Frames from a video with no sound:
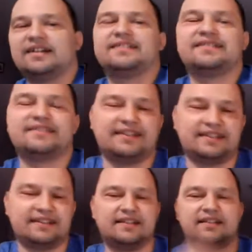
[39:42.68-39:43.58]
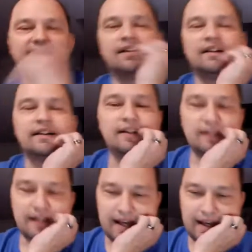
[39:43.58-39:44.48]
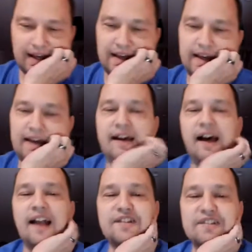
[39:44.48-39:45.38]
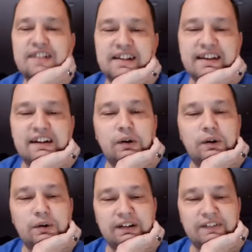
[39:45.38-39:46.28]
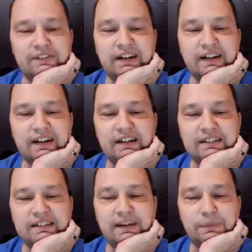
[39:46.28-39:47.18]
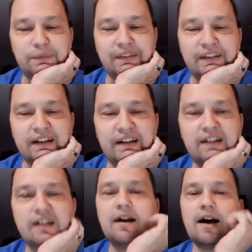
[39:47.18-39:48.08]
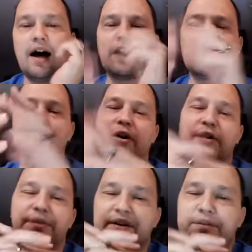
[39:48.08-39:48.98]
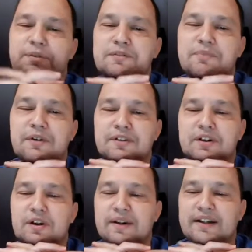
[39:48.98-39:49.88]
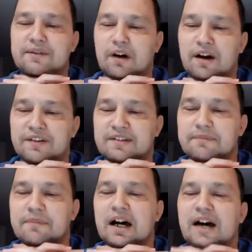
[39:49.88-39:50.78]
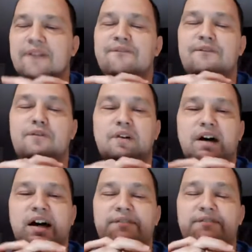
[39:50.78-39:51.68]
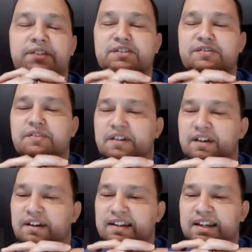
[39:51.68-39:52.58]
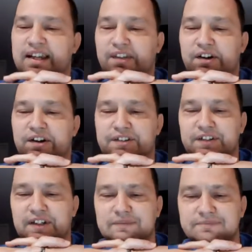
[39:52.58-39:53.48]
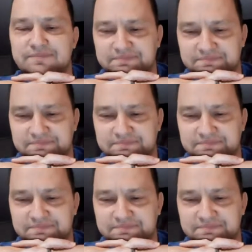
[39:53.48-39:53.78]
Let's see. I just need to get a hold of get with Aquaballs because we're supposed to go in on some fish together. So